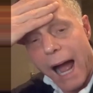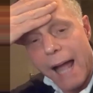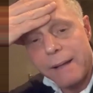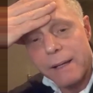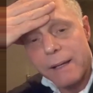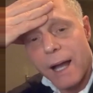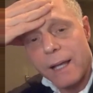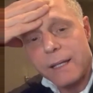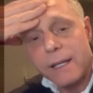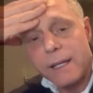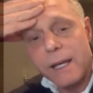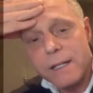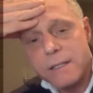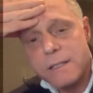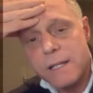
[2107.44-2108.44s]
I
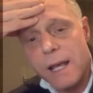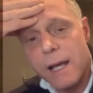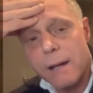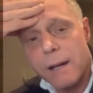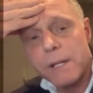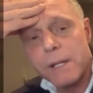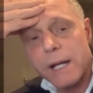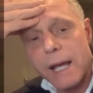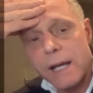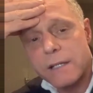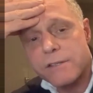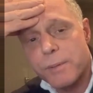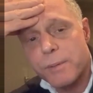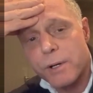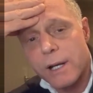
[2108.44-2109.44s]
can't say I'm an
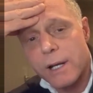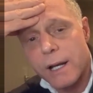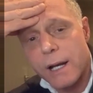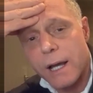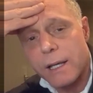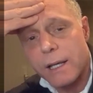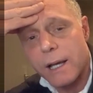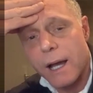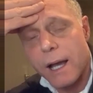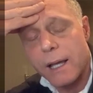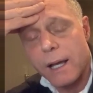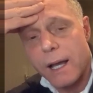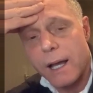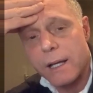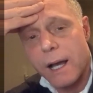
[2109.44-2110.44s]
expert, and
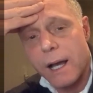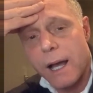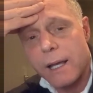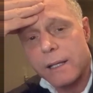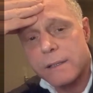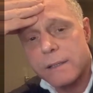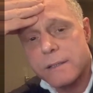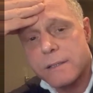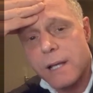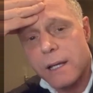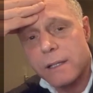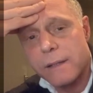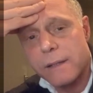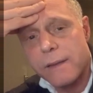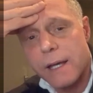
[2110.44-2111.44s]
I can
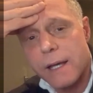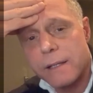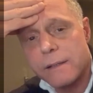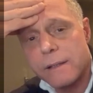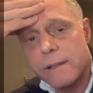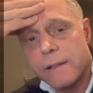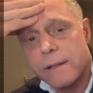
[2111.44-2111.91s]
tell you that